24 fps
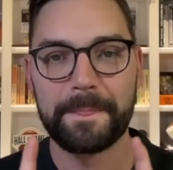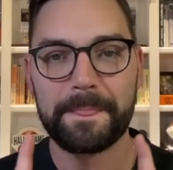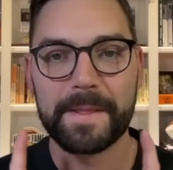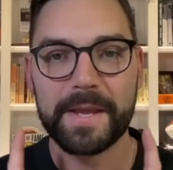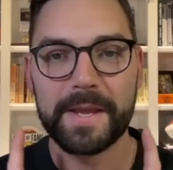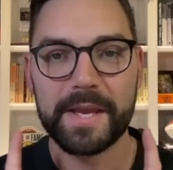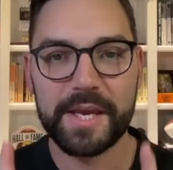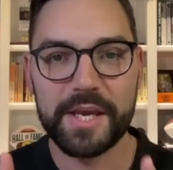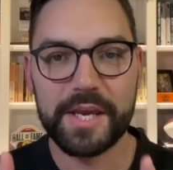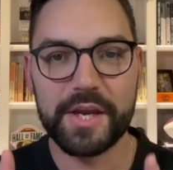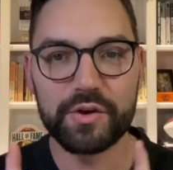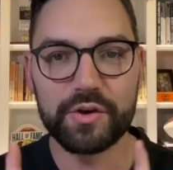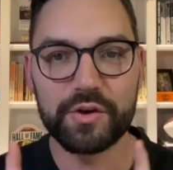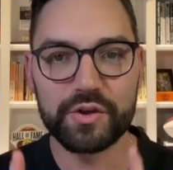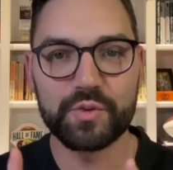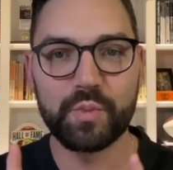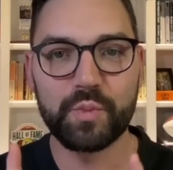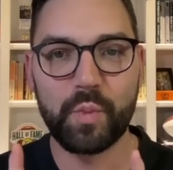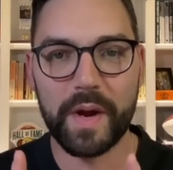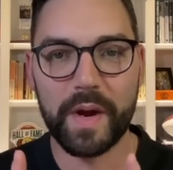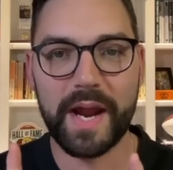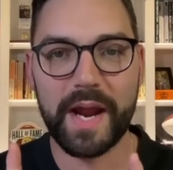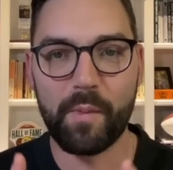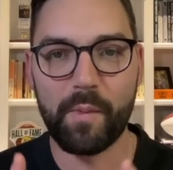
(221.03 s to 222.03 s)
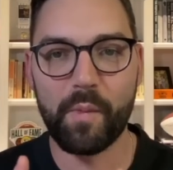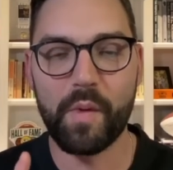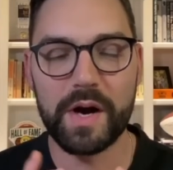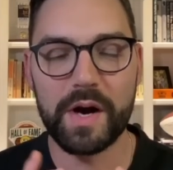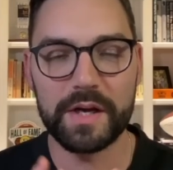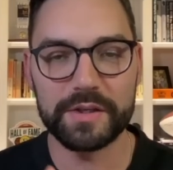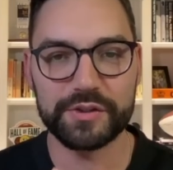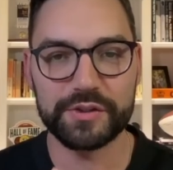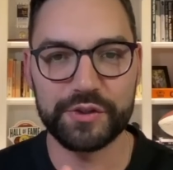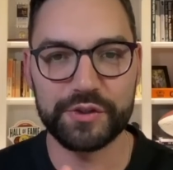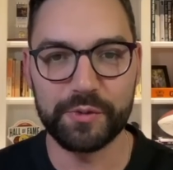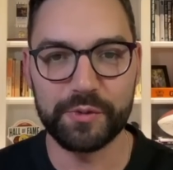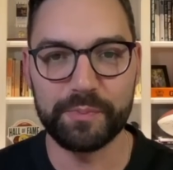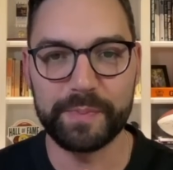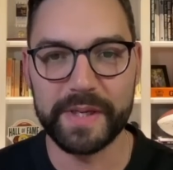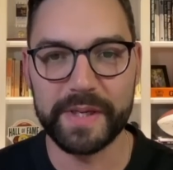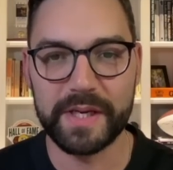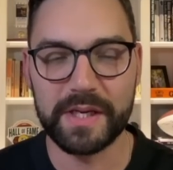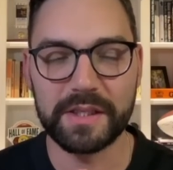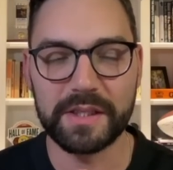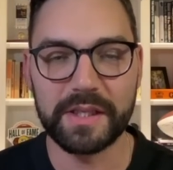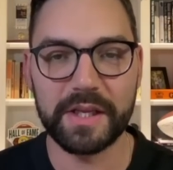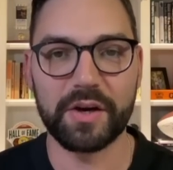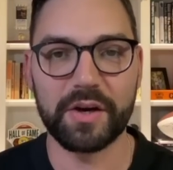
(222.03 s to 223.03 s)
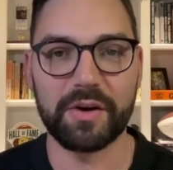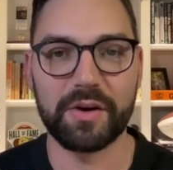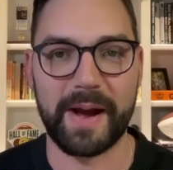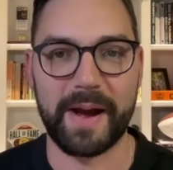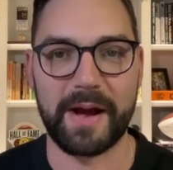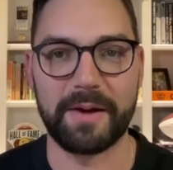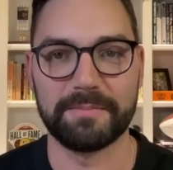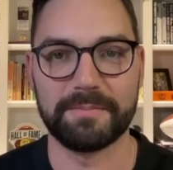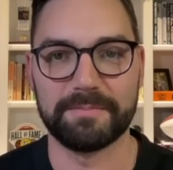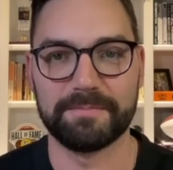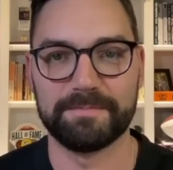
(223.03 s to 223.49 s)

Here's what I want to be clear about.